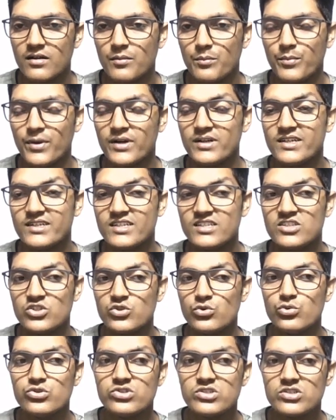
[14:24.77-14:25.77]
but it is
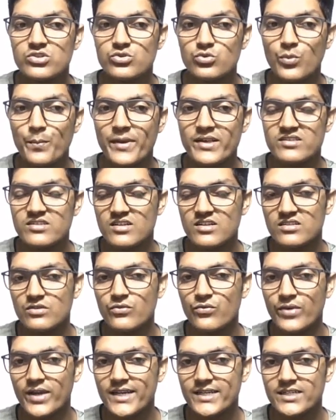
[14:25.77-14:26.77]
used to measure the
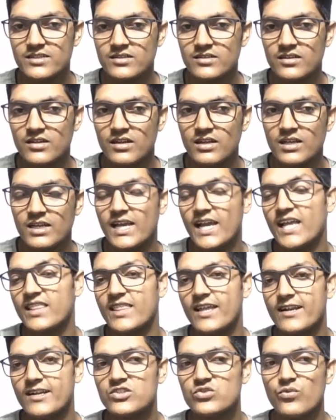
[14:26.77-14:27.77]
weight, and
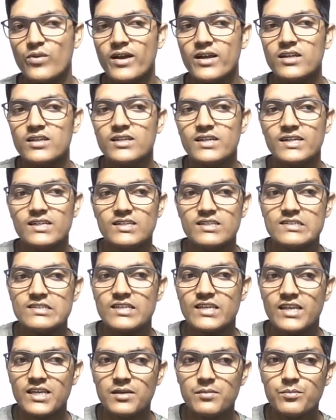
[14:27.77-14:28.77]
that is why it
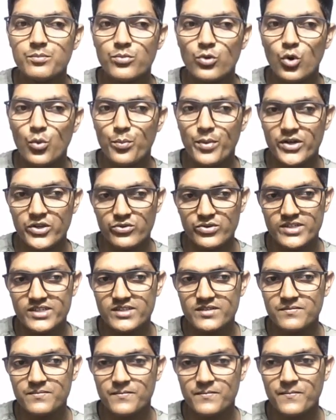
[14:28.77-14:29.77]
is improper
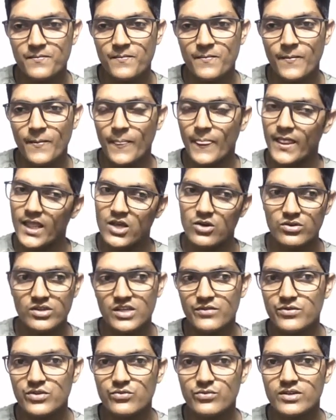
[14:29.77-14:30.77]
unit. Okay
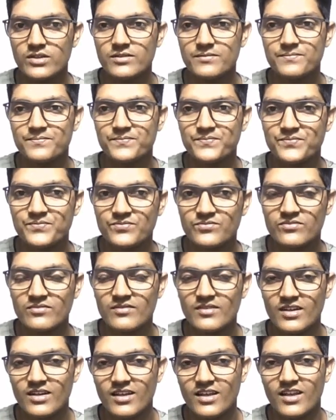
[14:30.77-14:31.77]
everyone,
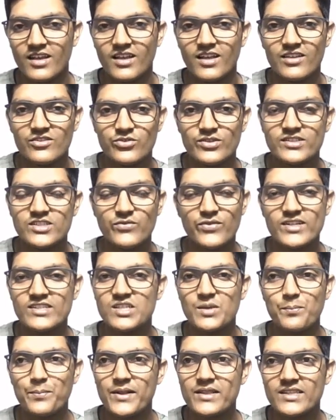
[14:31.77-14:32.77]
so it's a very
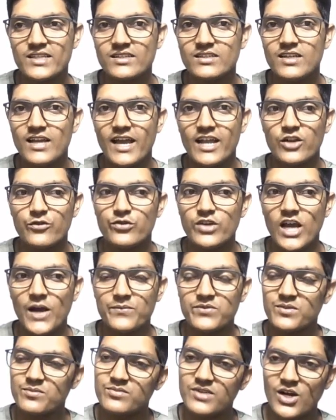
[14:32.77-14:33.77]
simple thing, and if you have
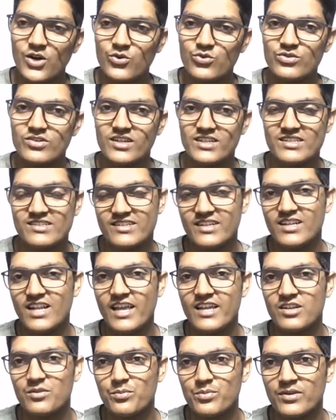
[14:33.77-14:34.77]
some doubt, still
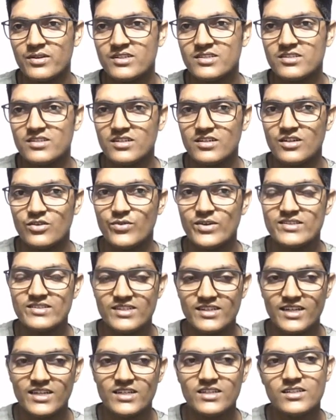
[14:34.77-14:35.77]
I repeat once
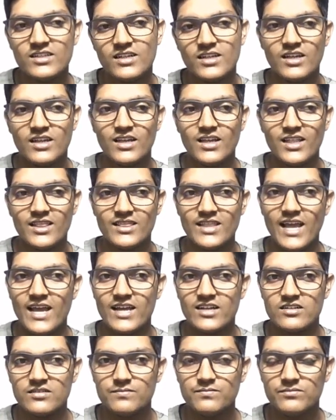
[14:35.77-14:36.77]
again
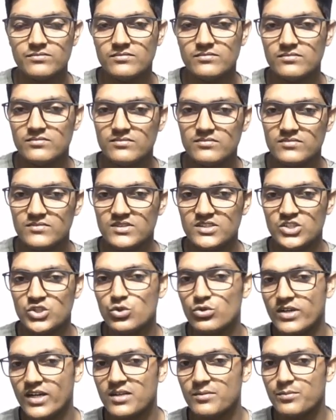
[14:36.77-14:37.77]
that you
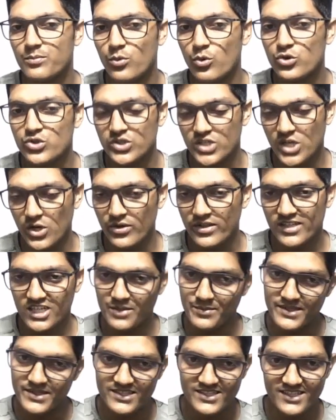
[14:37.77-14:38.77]
can post it out in the
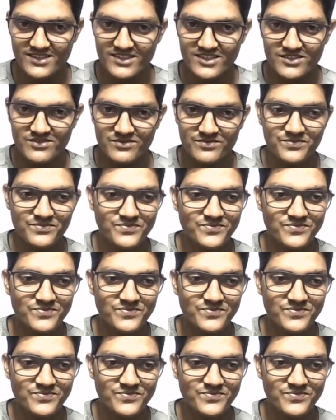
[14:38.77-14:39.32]
comment section.